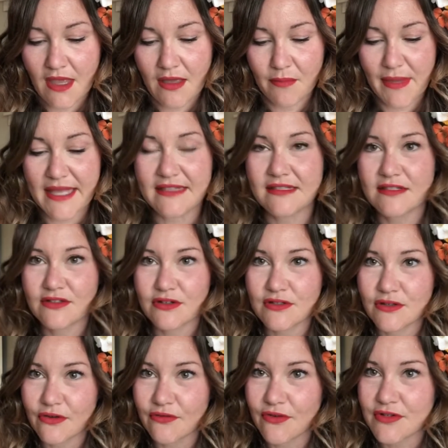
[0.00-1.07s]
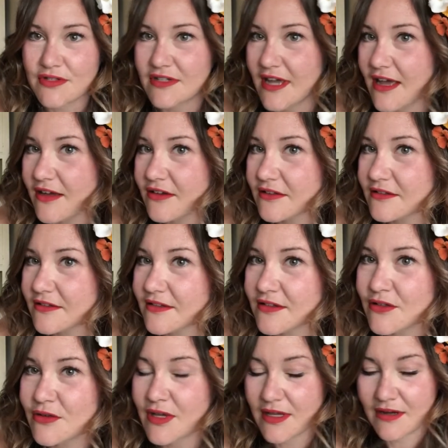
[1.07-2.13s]
Pansies are so versatile.
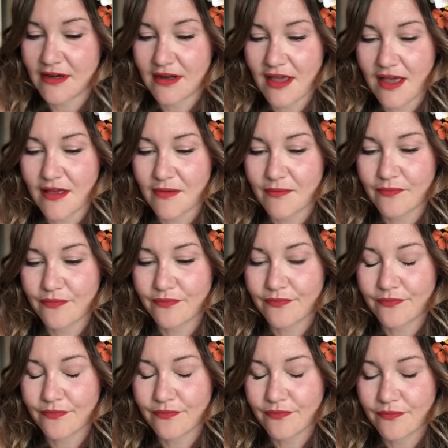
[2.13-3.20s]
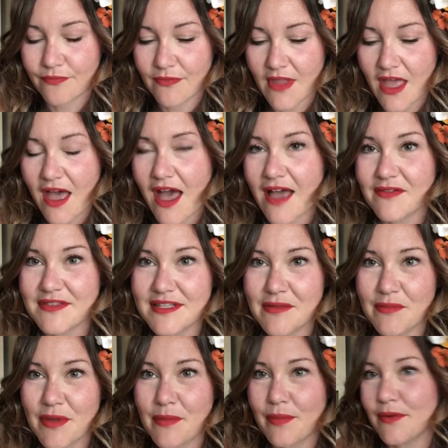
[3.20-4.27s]
You can, I've seen
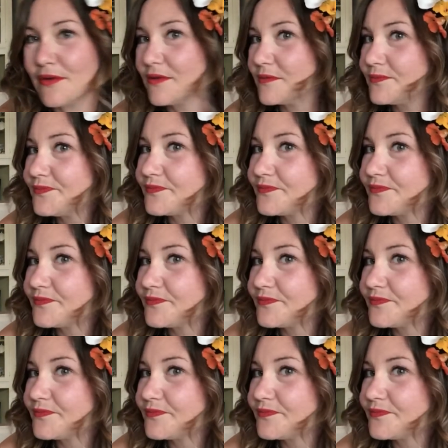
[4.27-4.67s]
people